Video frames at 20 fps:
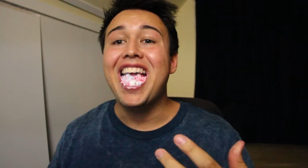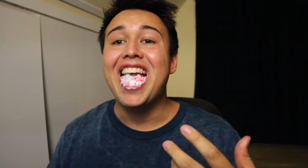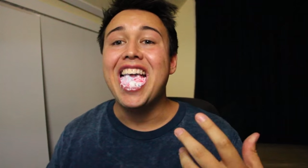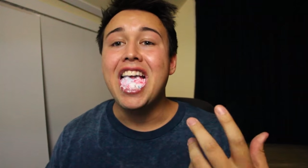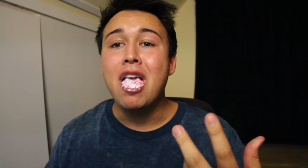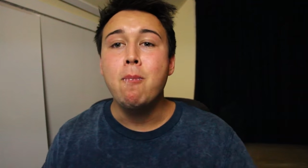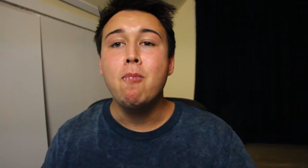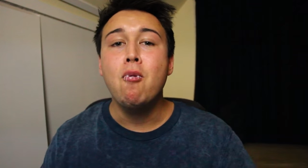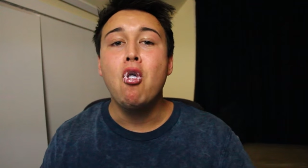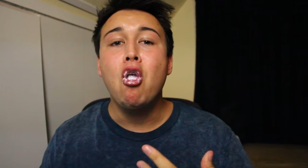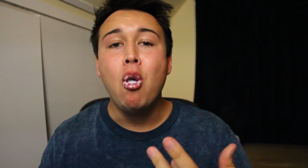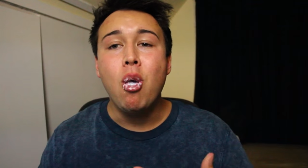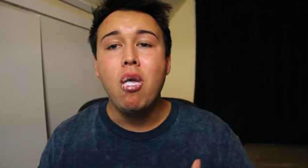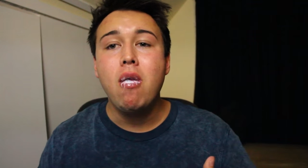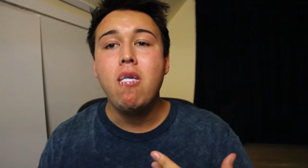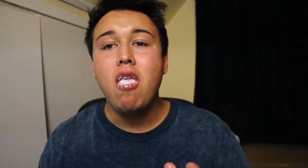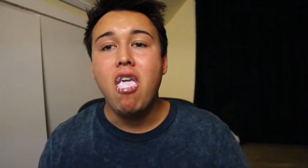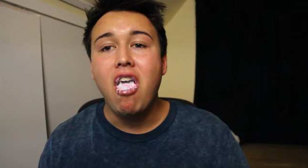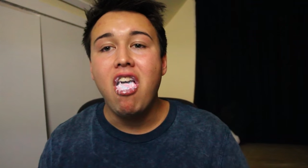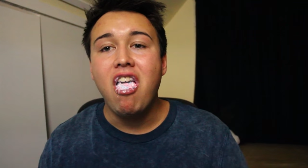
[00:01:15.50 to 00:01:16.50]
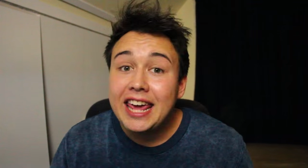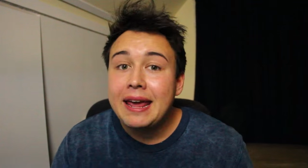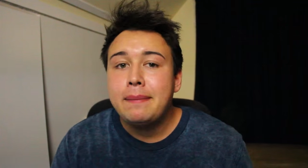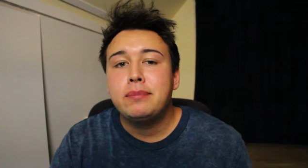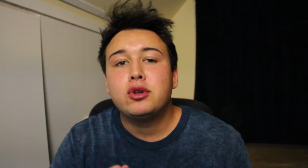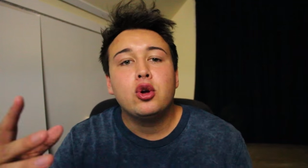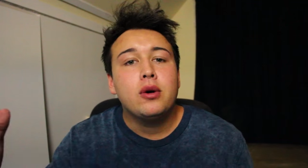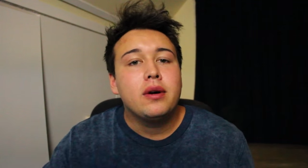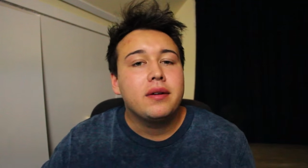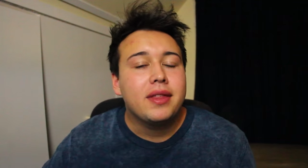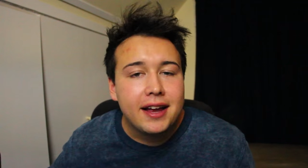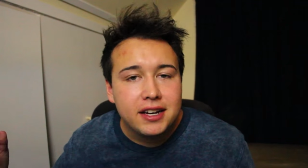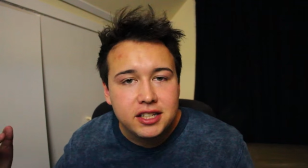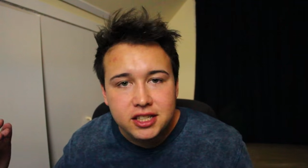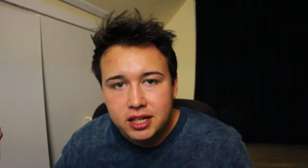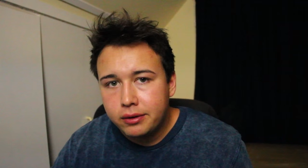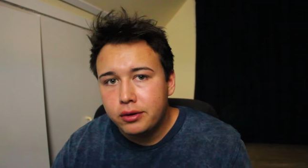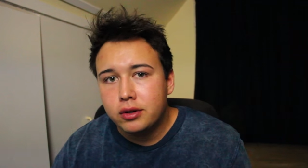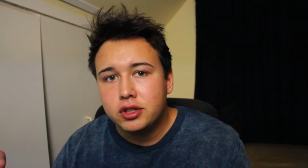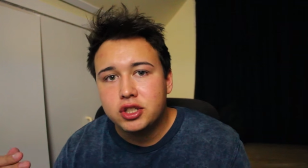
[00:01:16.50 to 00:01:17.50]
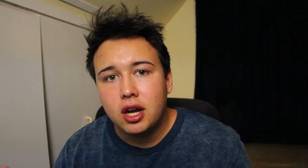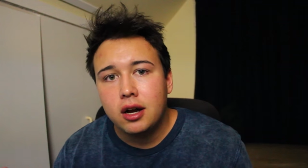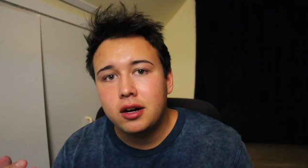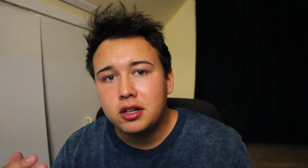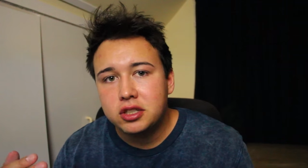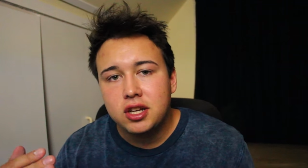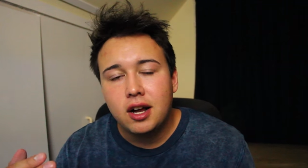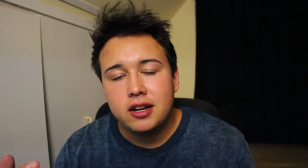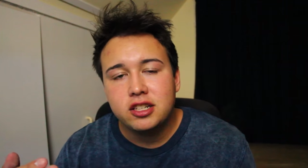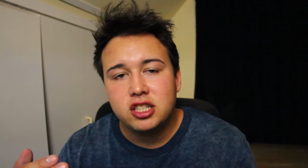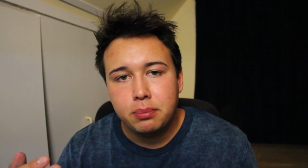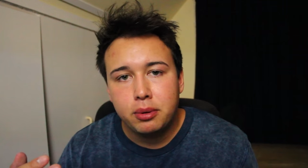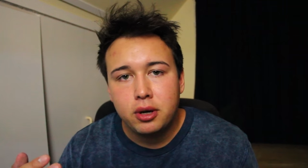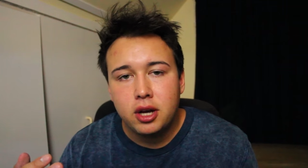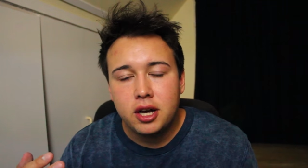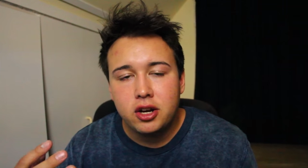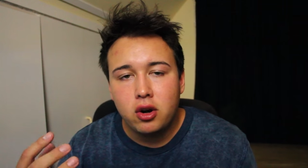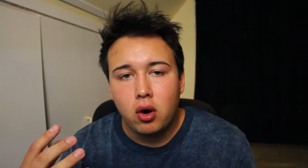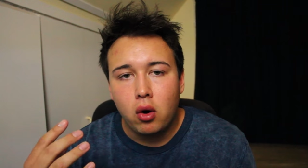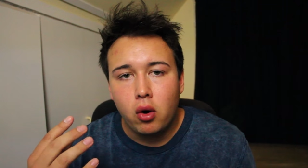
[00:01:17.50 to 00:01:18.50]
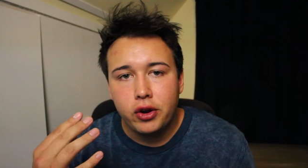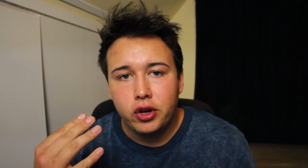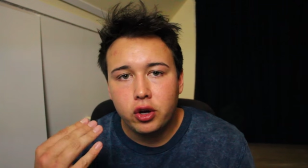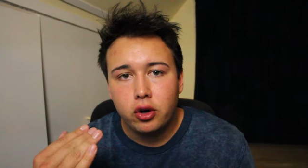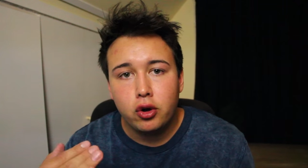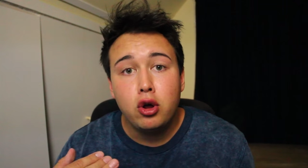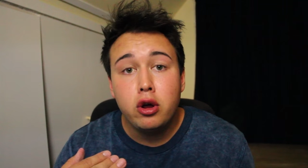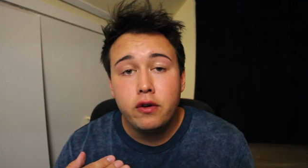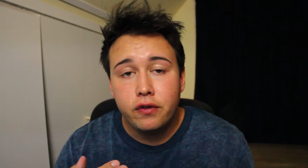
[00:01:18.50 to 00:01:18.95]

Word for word: keep doing that until your tongue starts to burn or your